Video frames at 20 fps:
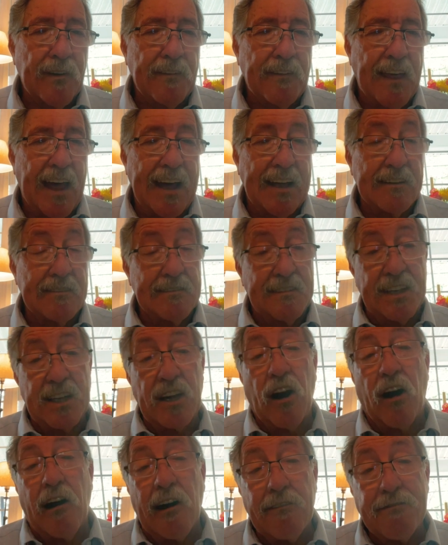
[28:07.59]
than the
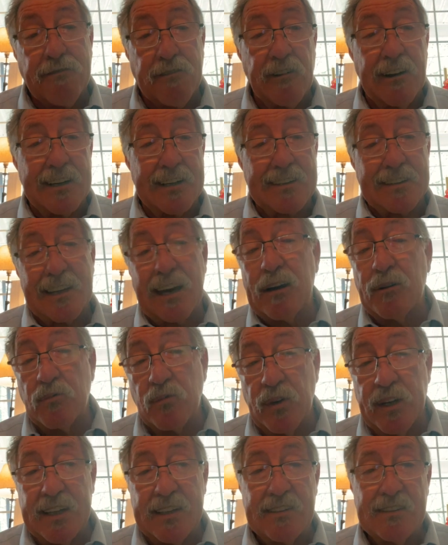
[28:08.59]
offering that
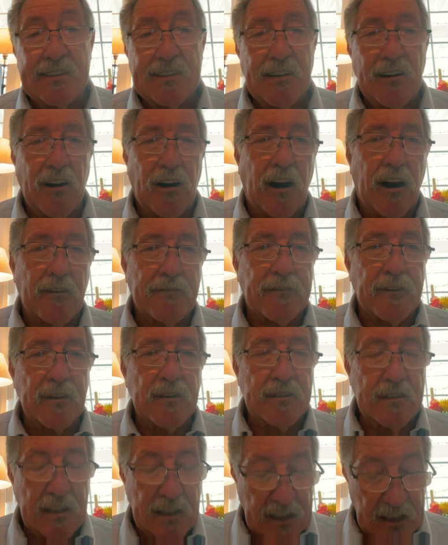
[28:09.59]
we offered